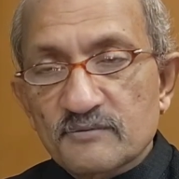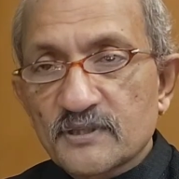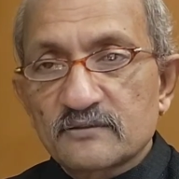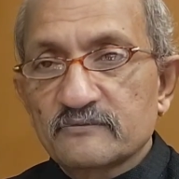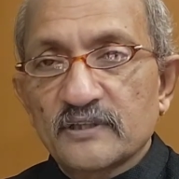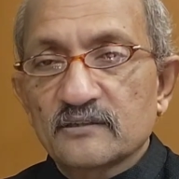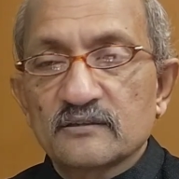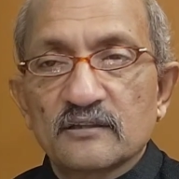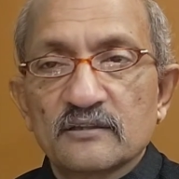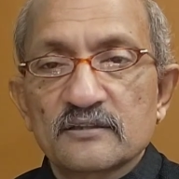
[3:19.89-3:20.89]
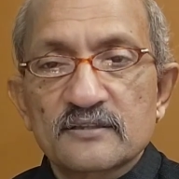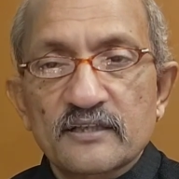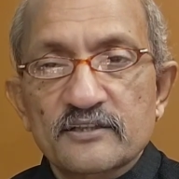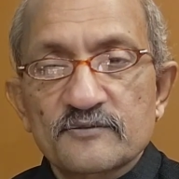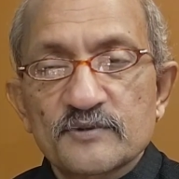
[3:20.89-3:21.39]
but well,
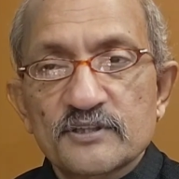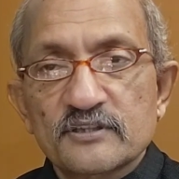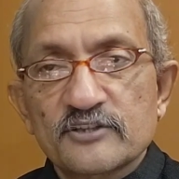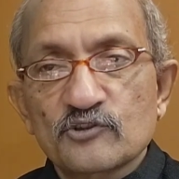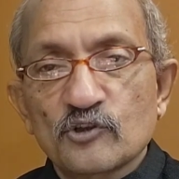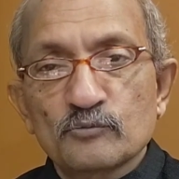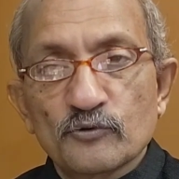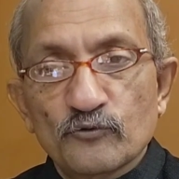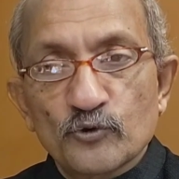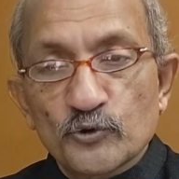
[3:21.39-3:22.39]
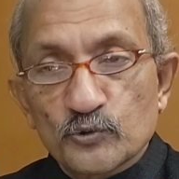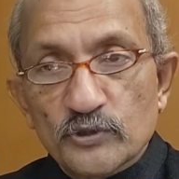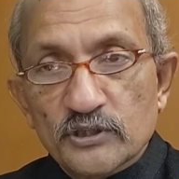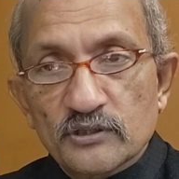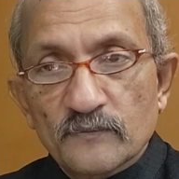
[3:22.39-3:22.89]
Cyrus Mistry is gone before you
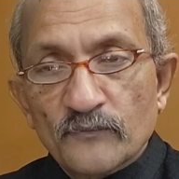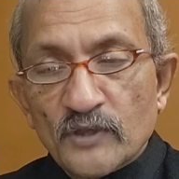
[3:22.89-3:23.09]
did.